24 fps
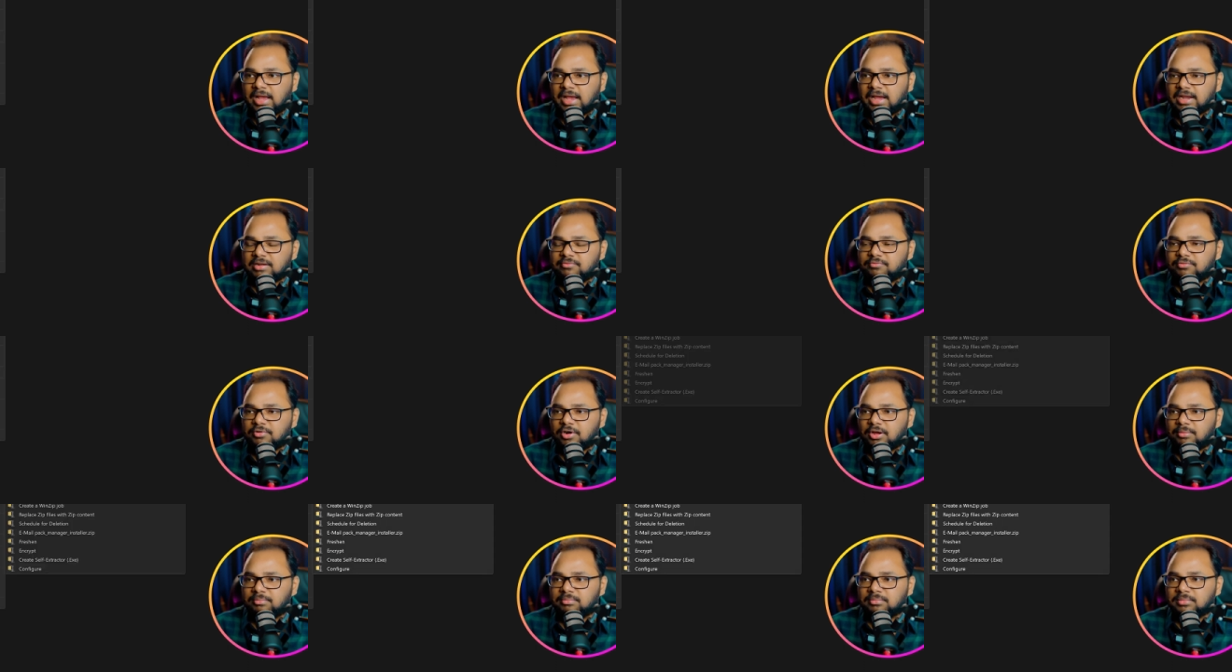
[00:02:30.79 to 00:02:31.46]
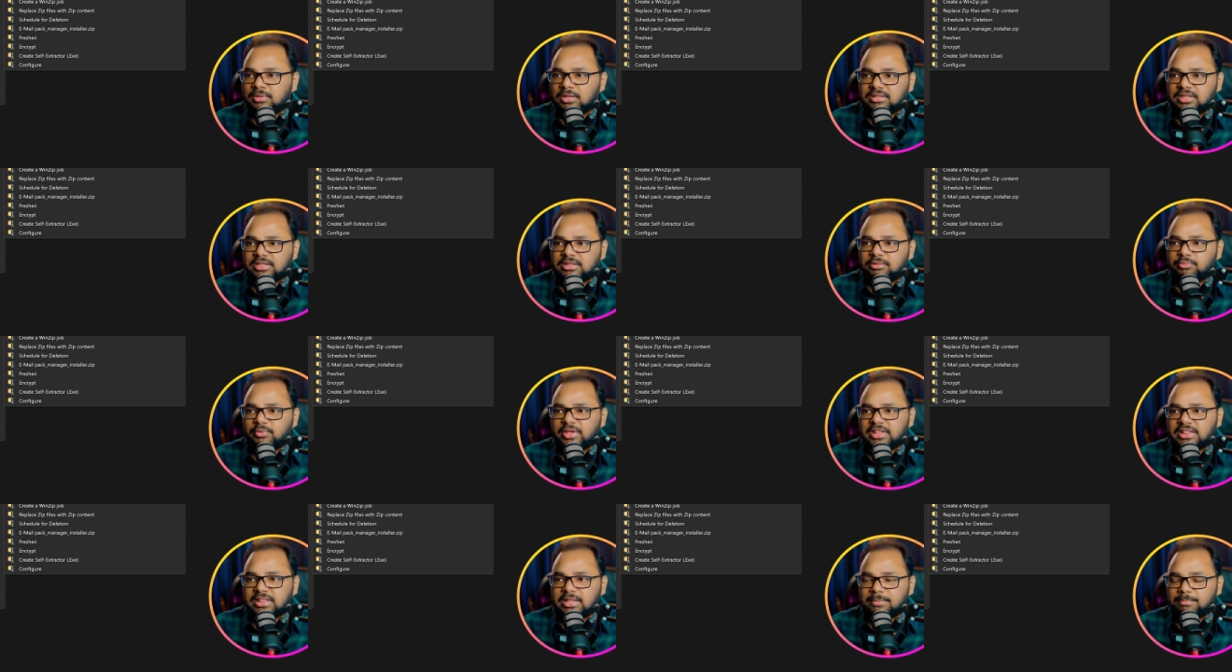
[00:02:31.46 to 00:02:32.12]
And from this
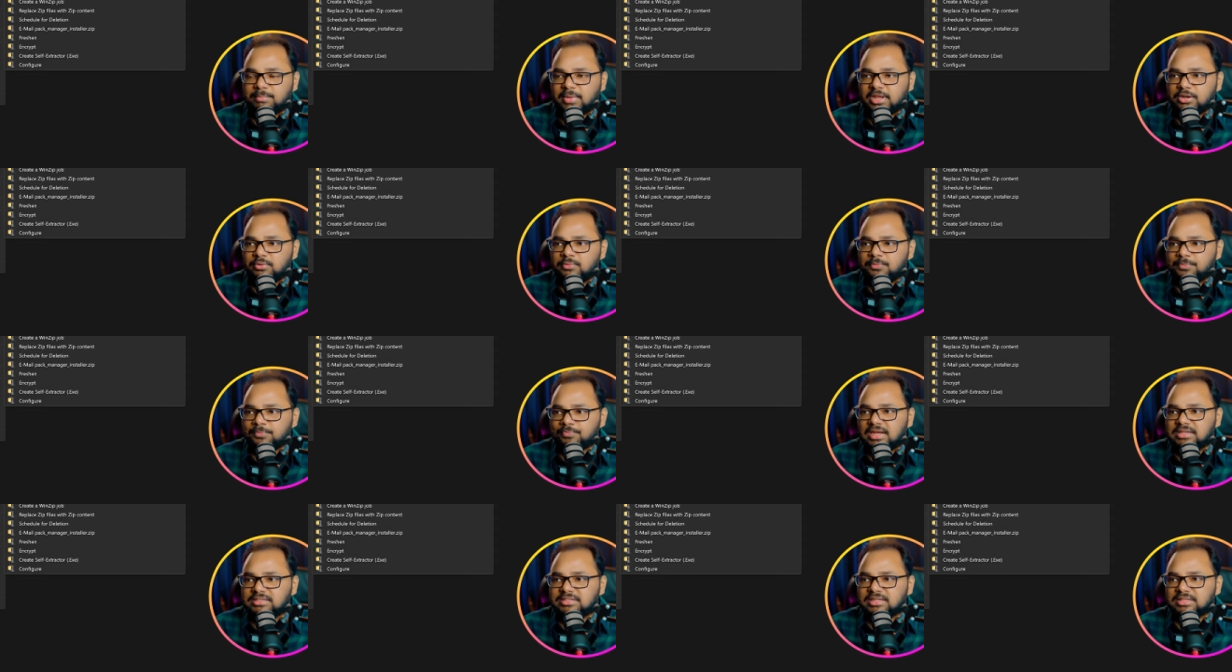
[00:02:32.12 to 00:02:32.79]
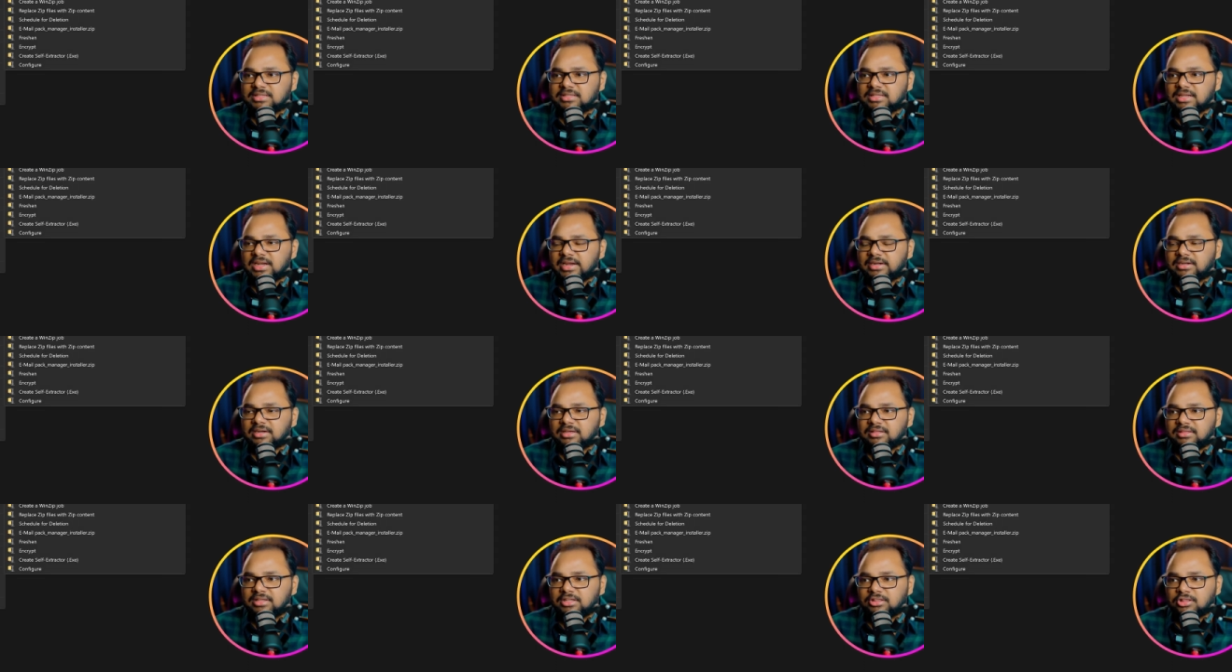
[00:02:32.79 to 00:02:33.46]
WinZip menu, I'll just
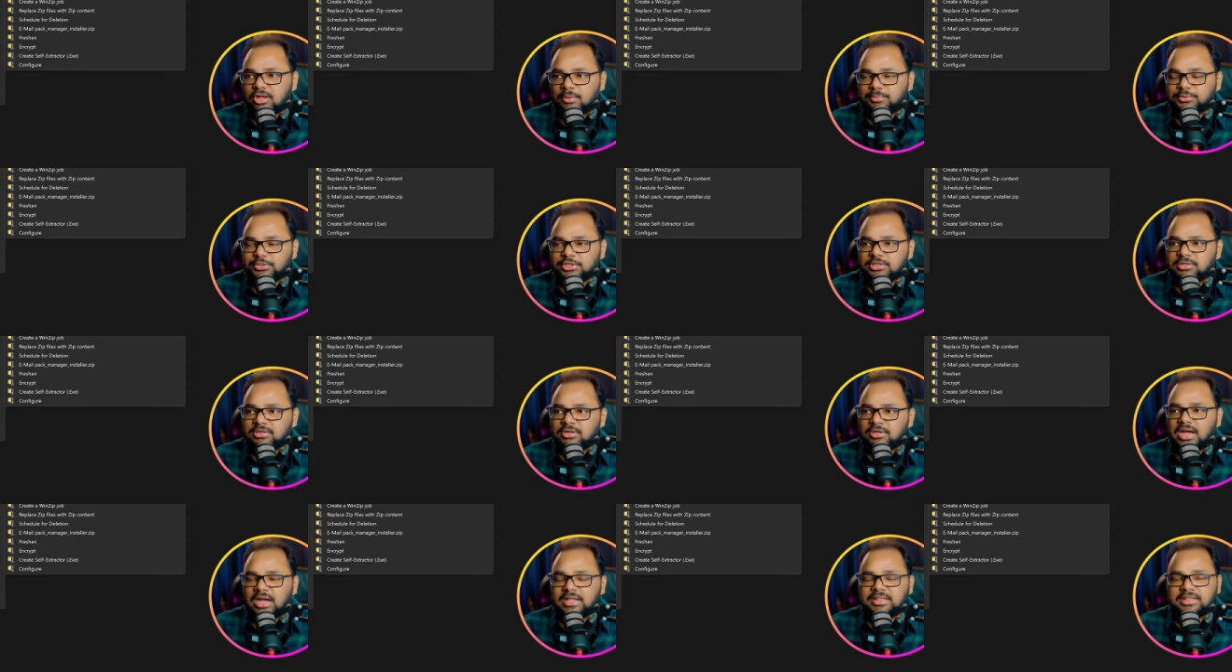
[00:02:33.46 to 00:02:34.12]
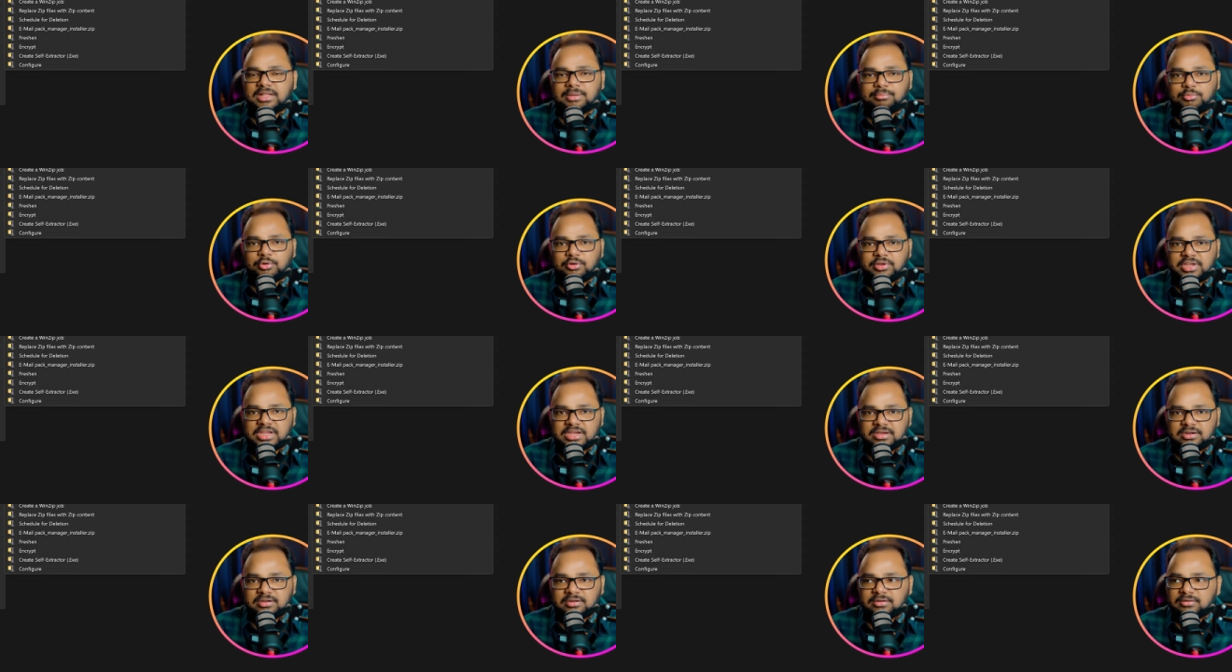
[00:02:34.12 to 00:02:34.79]
select this option, unzip to
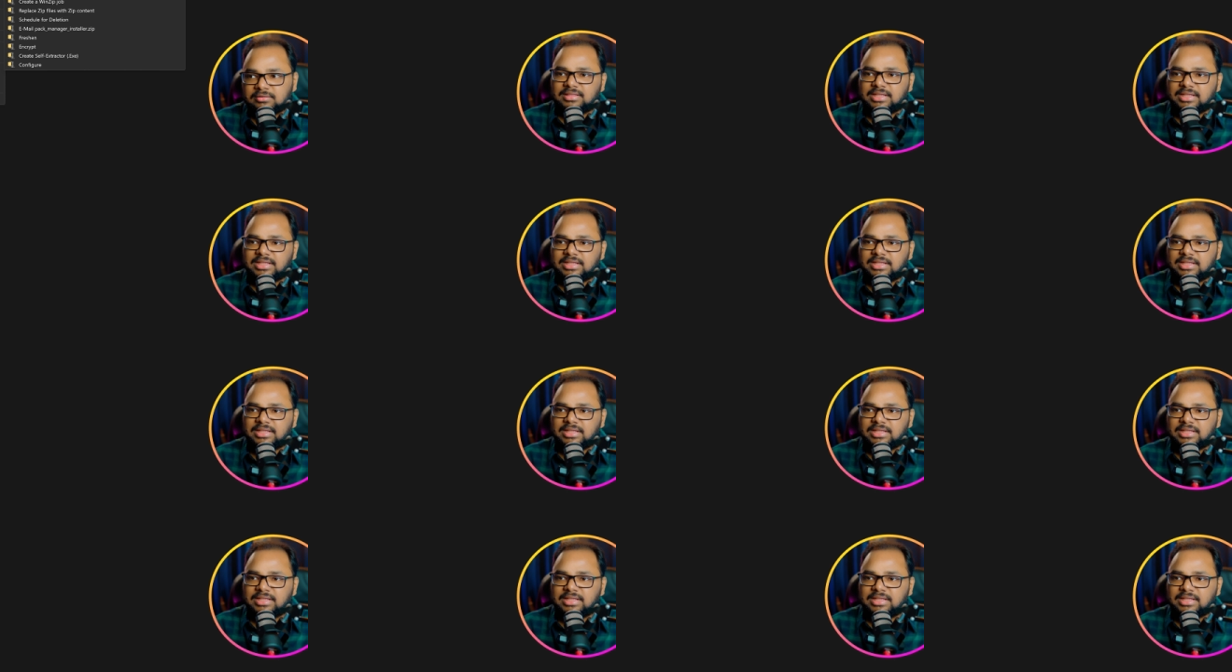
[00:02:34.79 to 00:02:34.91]
here.